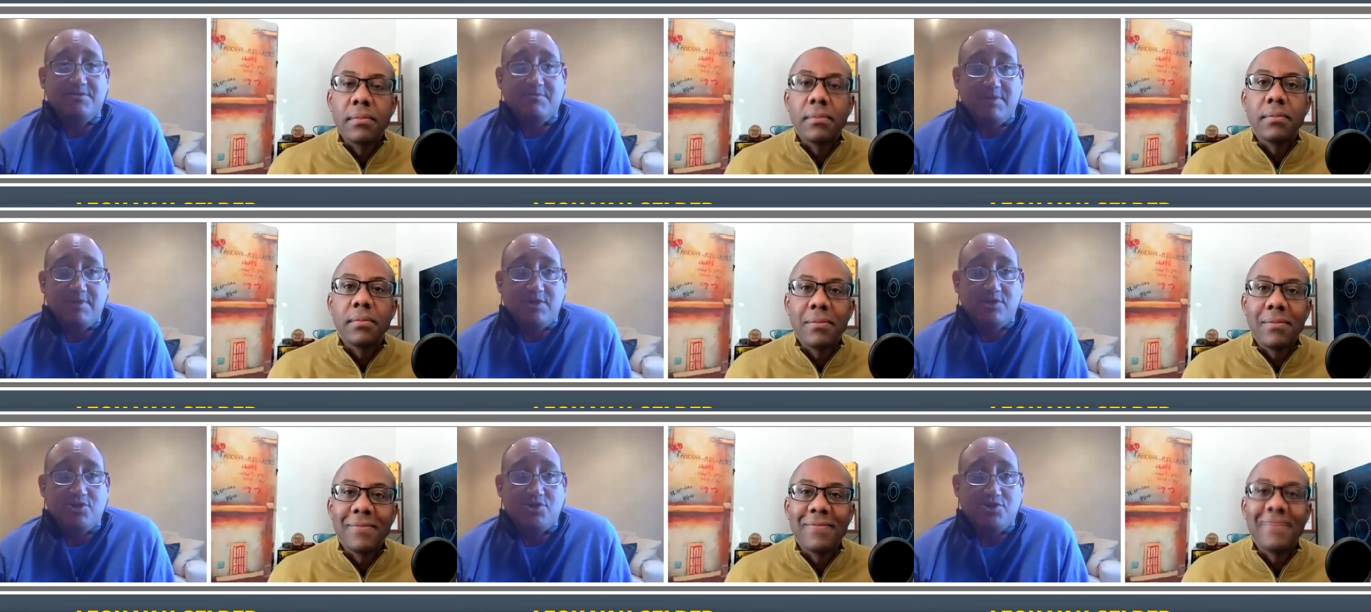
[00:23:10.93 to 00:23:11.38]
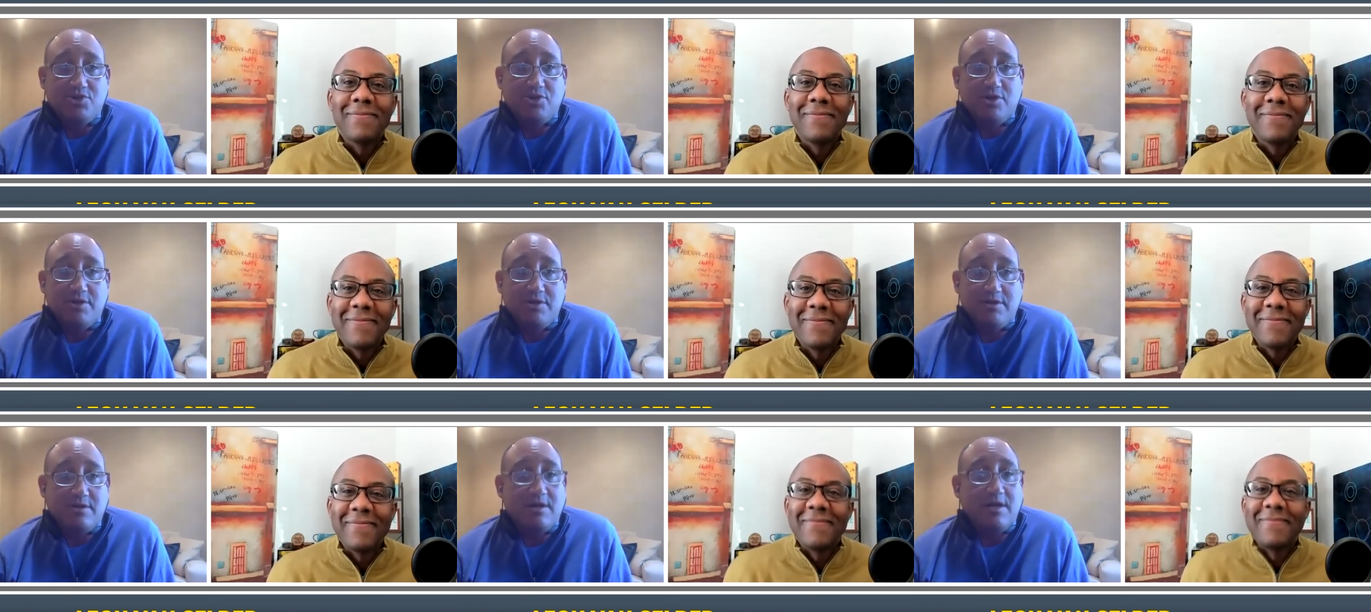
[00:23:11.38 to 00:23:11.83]
Speaker 1: mean you
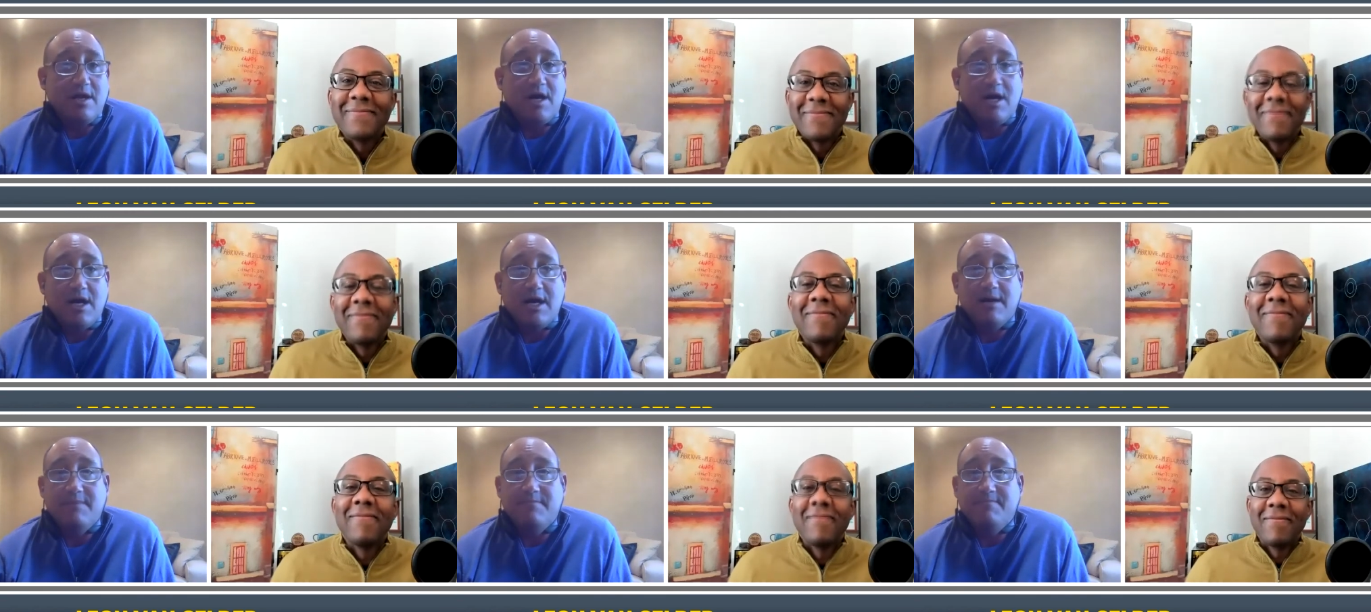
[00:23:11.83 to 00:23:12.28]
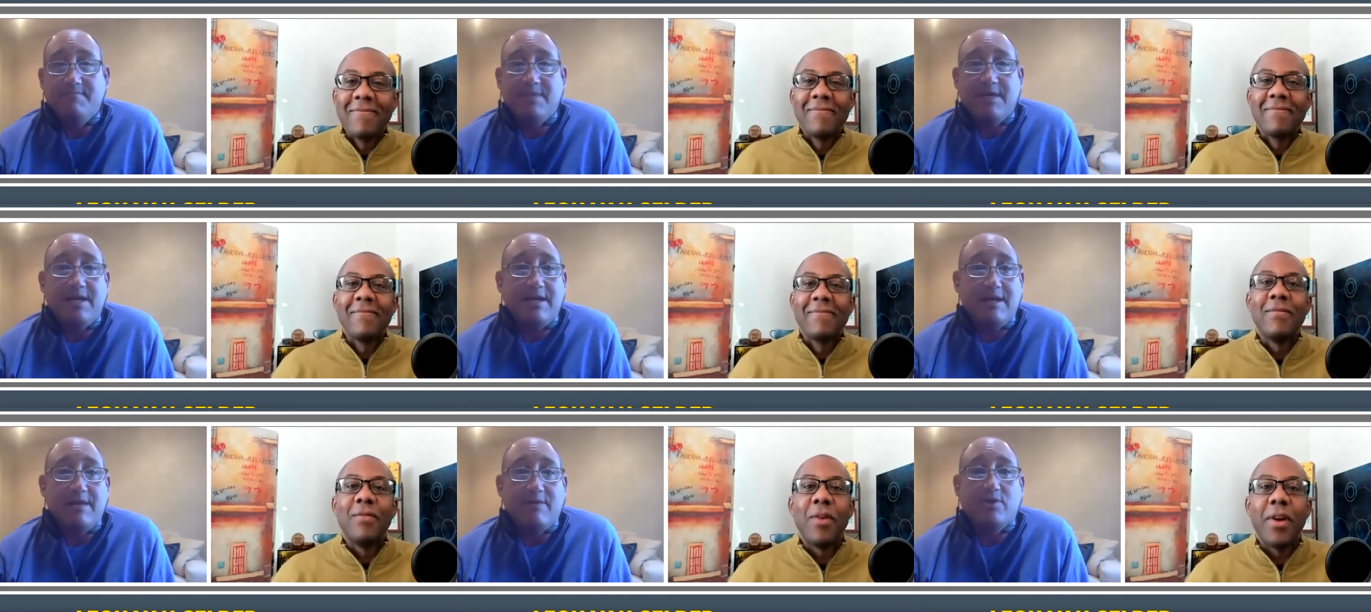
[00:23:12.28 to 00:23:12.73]
should. Um,
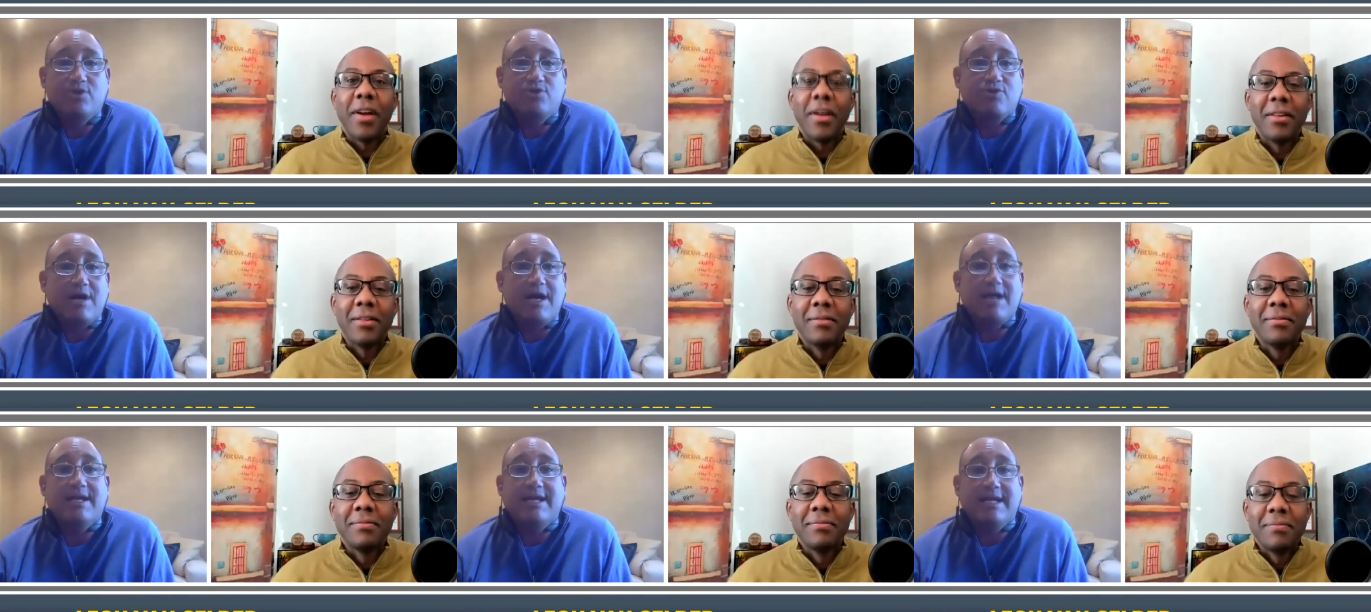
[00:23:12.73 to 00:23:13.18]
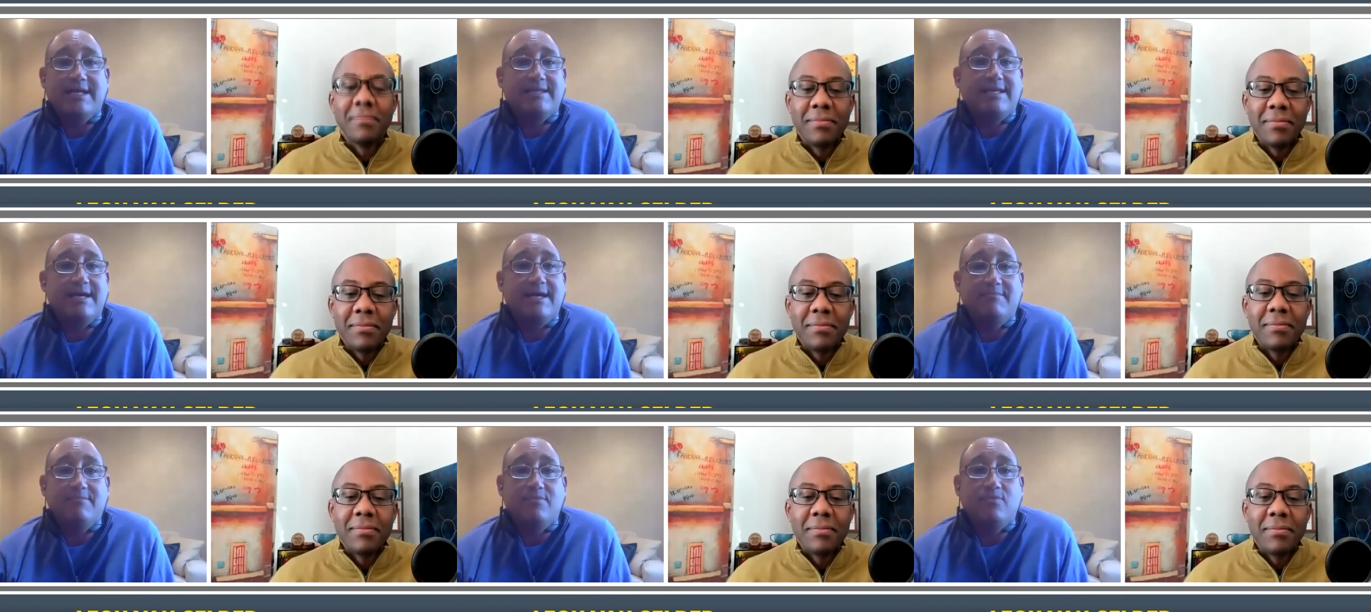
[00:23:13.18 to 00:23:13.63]
and, and we try to get
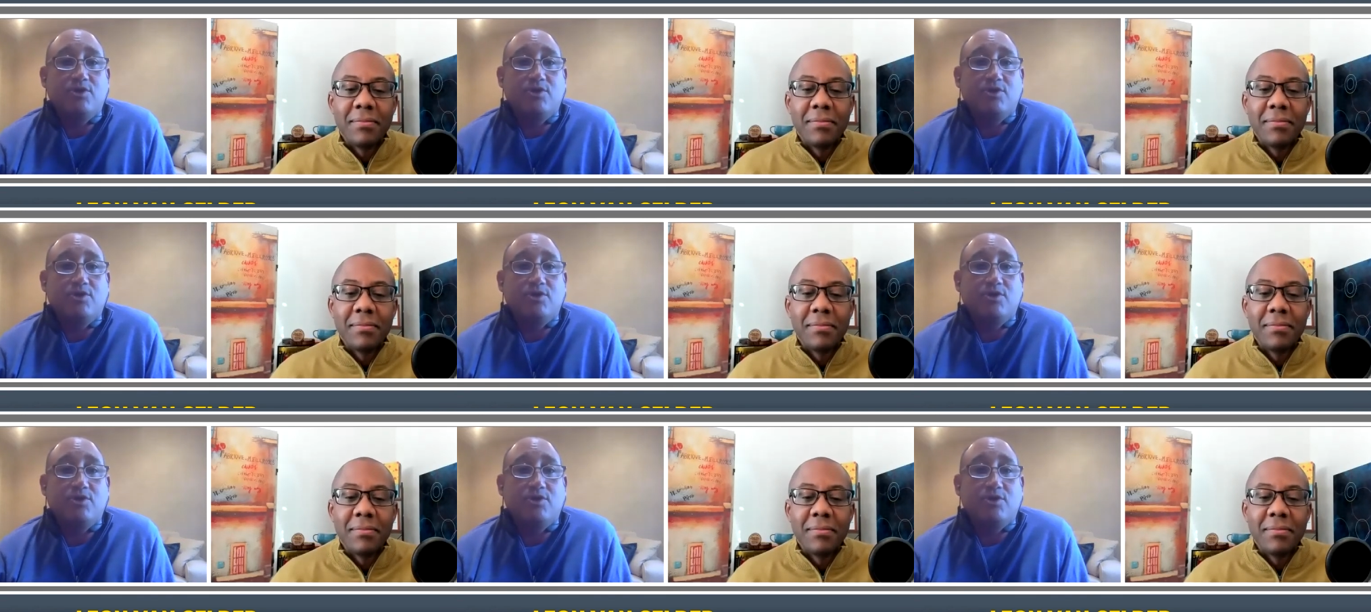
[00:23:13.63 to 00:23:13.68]
them